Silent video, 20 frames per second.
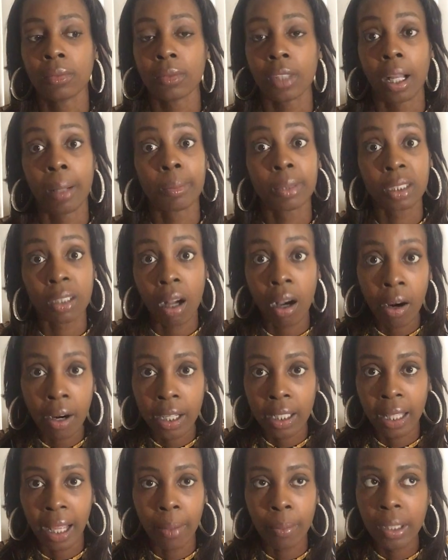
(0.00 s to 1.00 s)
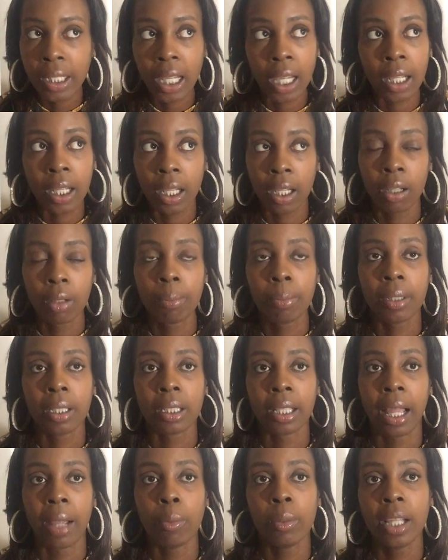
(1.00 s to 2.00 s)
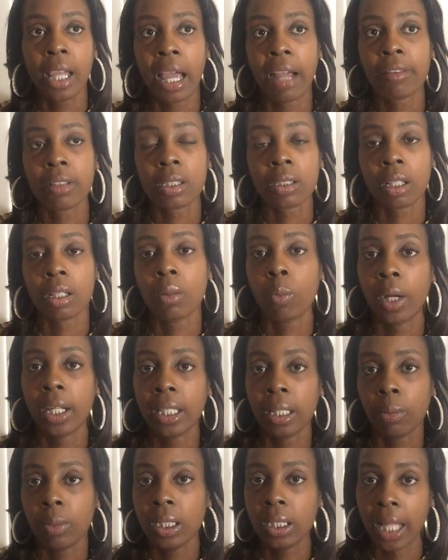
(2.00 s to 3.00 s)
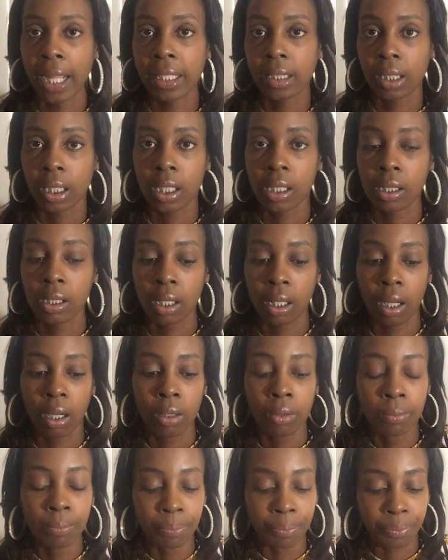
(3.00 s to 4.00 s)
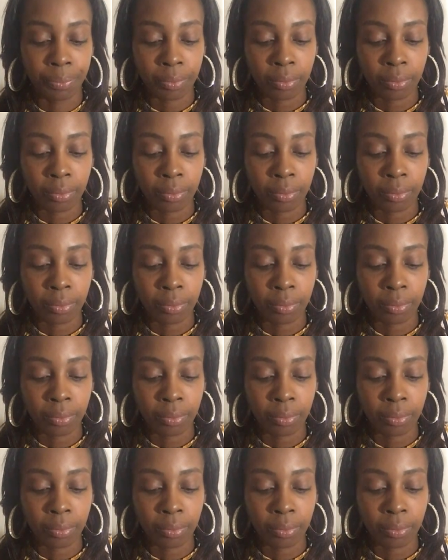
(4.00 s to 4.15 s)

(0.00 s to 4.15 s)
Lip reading: I'm sorry, like, we can't help it. Like, we have a certain way that we like things to go.